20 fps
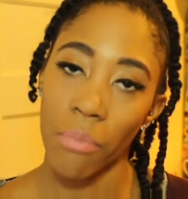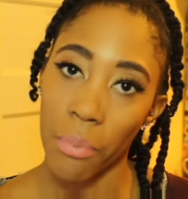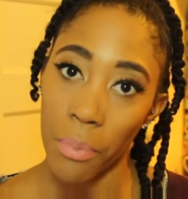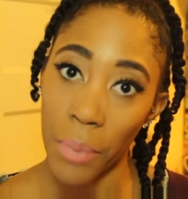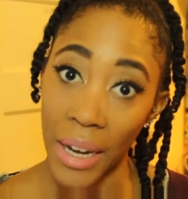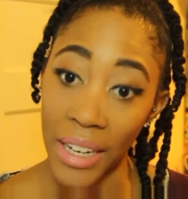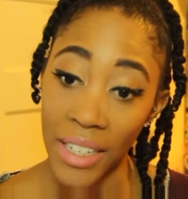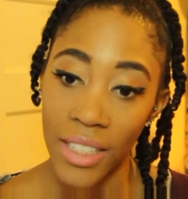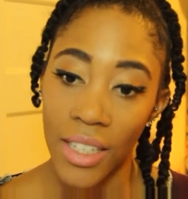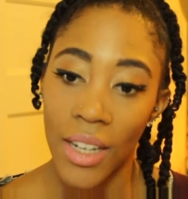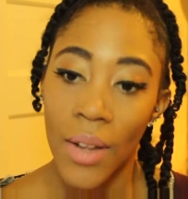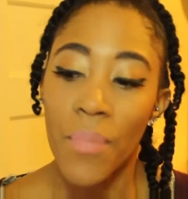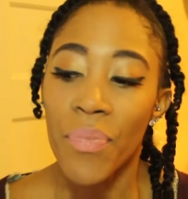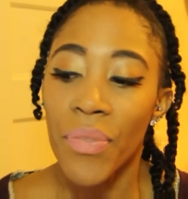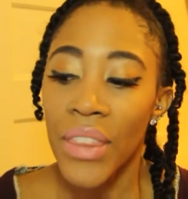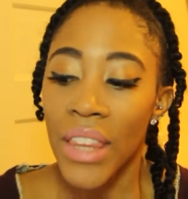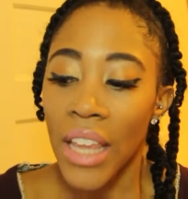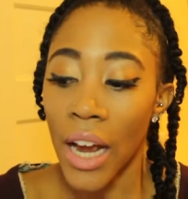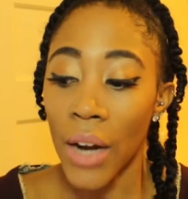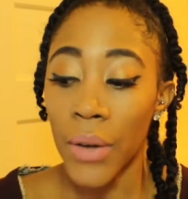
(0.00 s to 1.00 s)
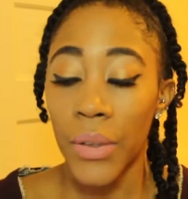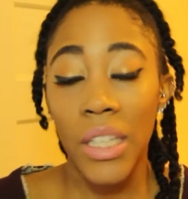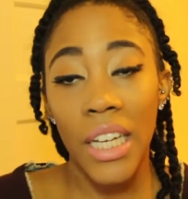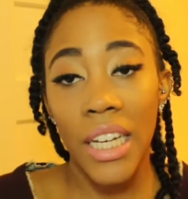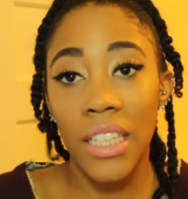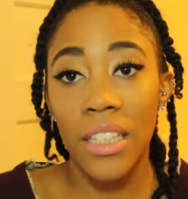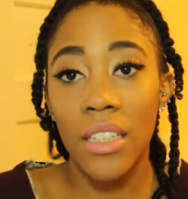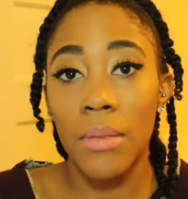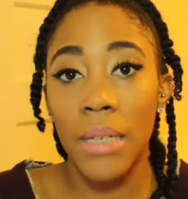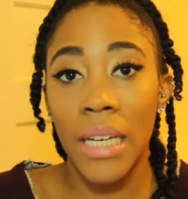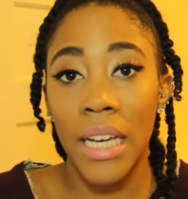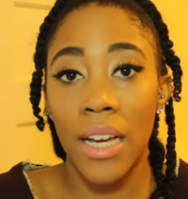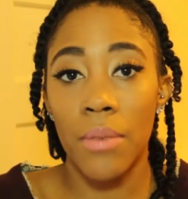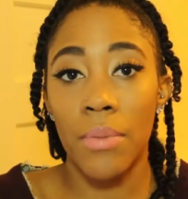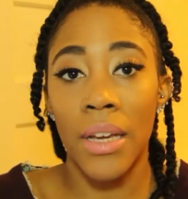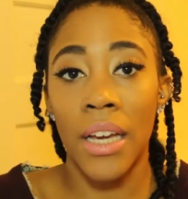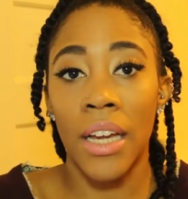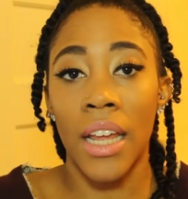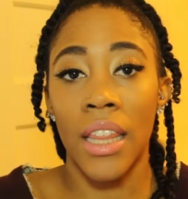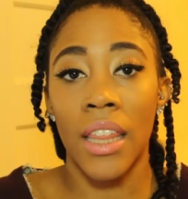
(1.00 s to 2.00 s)
But I really like their makeup,
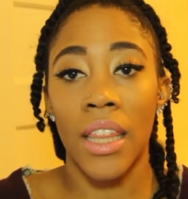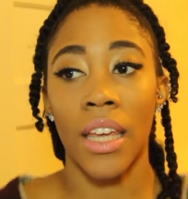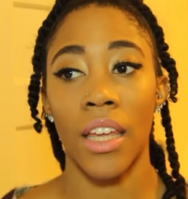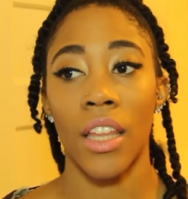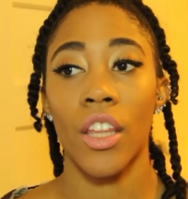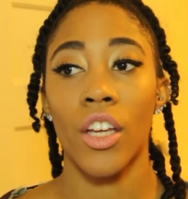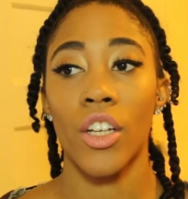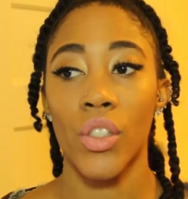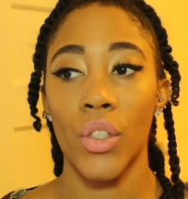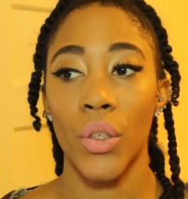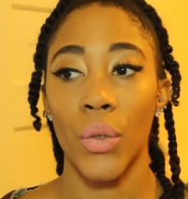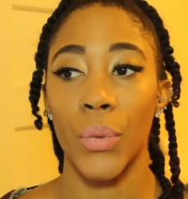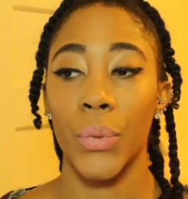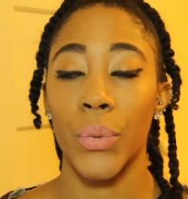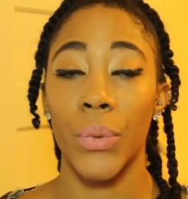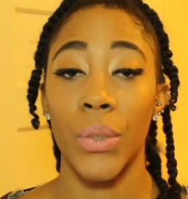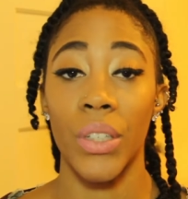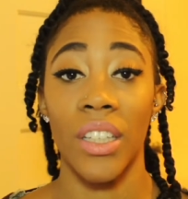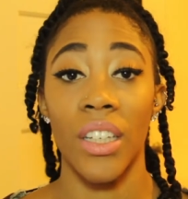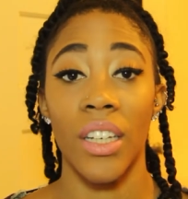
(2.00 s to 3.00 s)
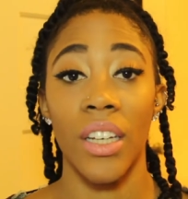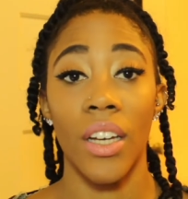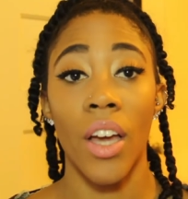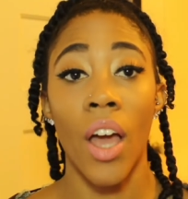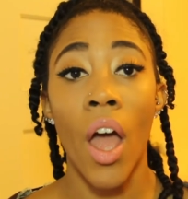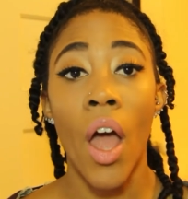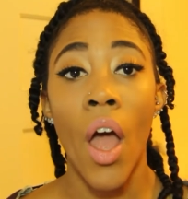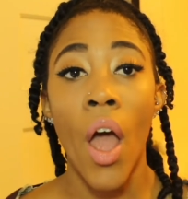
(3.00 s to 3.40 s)
and I think it looks really